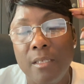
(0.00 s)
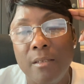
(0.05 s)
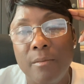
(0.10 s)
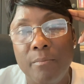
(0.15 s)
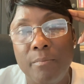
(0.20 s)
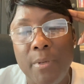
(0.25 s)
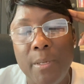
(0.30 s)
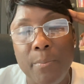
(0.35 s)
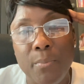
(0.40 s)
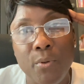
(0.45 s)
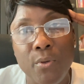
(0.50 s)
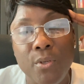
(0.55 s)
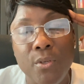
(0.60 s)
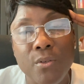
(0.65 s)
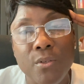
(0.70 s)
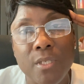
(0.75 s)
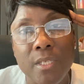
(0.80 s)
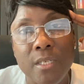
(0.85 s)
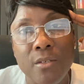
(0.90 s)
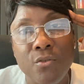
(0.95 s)
people
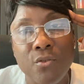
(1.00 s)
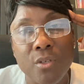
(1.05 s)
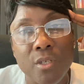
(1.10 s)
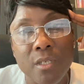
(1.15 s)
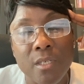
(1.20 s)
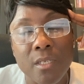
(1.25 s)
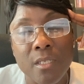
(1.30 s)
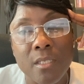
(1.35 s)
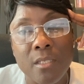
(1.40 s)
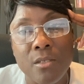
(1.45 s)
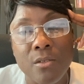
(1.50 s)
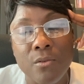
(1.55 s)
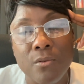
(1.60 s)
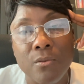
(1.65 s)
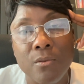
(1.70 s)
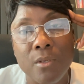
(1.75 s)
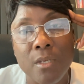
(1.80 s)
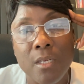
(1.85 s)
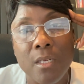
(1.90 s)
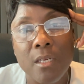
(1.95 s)
using drugs
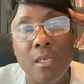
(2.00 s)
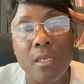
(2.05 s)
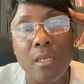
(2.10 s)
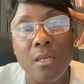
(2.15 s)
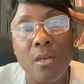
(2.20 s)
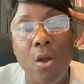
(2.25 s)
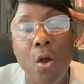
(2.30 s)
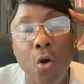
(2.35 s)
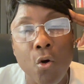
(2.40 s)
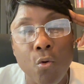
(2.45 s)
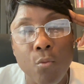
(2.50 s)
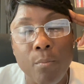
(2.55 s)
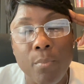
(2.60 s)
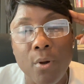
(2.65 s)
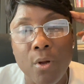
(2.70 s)
to cope,